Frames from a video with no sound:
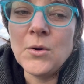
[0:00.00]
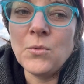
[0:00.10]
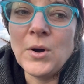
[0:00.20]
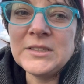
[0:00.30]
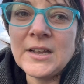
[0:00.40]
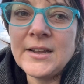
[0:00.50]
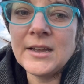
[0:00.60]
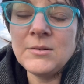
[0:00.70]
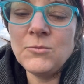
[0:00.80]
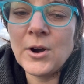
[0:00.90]
Once I
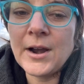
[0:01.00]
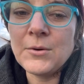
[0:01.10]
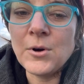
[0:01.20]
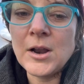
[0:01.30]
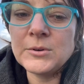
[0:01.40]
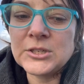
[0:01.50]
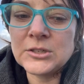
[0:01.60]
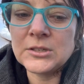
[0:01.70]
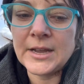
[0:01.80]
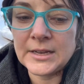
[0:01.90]
get him where I want, which
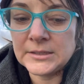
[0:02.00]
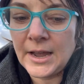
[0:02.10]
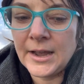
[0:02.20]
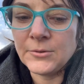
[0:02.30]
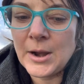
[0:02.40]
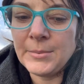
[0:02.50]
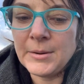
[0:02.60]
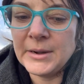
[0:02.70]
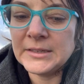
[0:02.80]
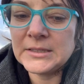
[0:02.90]
is like his head right
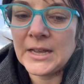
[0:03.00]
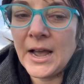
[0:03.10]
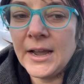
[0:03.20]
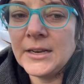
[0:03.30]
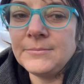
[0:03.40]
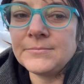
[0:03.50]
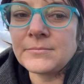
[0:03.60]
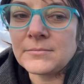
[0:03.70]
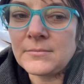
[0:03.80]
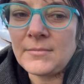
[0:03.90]
by my side,
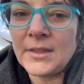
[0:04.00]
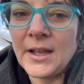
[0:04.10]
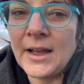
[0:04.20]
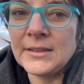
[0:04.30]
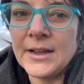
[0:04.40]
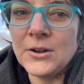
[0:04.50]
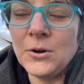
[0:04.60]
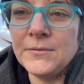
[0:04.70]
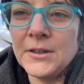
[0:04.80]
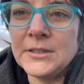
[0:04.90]
I let
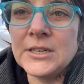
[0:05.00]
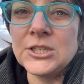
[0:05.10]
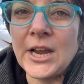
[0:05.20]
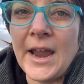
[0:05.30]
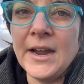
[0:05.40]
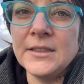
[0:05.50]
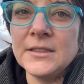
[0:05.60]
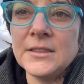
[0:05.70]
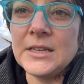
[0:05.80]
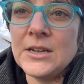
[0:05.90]
go of the leash
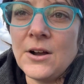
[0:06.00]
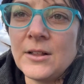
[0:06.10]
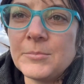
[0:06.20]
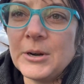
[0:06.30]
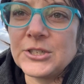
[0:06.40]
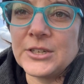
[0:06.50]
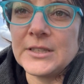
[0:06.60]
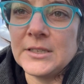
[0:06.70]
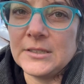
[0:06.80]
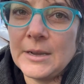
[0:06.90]
and the e-collar pressure
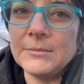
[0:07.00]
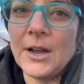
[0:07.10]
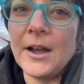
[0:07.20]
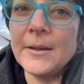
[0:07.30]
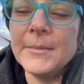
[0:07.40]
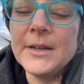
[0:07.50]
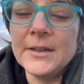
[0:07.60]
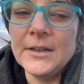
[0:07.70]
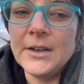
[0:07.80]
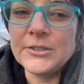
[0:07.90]
at the same time.
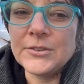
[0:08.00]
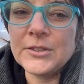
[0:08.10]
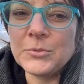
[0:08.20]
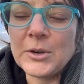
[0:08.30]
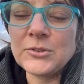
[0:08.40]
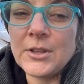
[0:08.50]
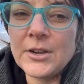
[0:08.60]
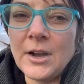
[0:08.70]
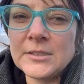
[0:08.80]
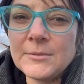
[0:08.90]
So this works with the
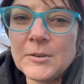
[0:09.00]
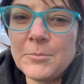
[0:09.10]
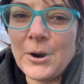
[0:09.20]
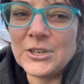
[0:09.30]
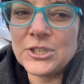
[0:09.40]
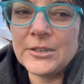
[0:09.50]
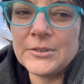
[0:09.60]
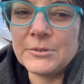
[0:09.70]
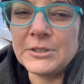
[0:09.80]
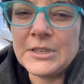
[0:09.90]
concept of pressure
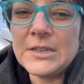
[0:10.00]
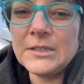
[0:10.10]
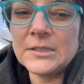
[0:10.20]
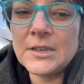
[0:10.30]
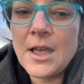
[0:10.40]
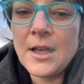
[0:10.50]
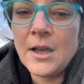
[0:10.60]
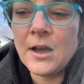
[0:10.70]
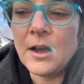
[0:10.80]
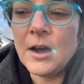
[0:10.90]
and release.
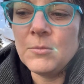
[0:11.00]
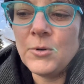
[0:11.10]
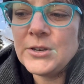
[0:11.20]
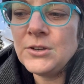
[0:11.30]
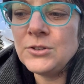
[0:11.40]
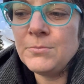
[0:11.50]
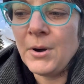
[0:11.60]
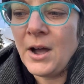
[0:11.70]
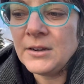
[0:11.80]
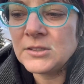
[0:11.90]
Um, when you do
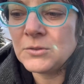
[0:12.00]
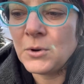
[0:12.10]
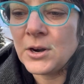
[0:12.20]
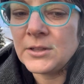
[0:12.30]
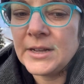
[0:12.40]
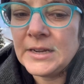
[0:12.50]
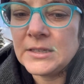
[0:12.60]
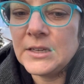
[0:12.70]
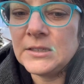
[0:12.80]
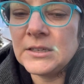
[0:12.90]
box work
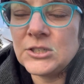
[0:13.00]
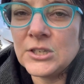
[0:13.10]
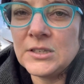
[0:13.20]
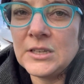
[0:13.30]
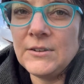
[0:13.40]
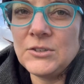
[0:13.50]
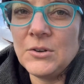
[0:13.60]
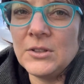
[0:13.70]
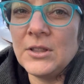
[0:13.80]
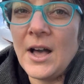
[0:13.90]
like this, it just gives
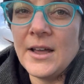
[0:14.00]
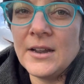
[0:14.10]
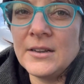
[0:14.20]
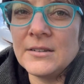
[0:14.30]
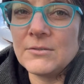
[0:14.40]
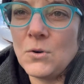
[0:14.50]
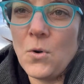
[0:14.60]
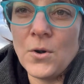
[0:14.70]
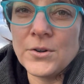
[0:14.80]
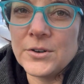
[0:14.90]
you a lot of
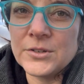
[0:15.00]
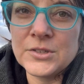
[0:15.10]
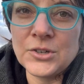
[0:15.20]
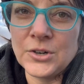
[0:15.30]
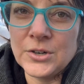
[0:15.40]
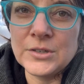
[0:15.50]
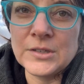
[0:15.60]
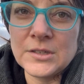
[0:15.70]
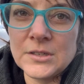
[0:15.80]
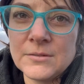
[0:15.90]
corners,
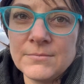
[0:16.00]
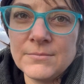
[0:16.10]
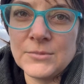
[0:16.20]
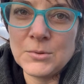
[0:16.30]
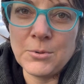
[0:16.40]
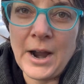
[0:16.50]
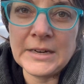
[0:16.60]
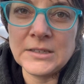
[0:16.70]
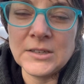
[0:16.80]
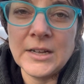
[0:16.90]
turns to
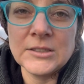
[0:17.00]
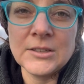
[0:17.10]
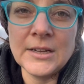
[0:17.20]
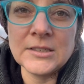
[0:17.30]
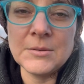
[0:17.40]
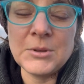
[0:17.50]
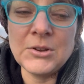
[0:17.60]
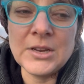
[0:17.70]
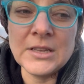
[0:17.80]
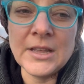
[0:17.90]
practice on. So that's the beauty of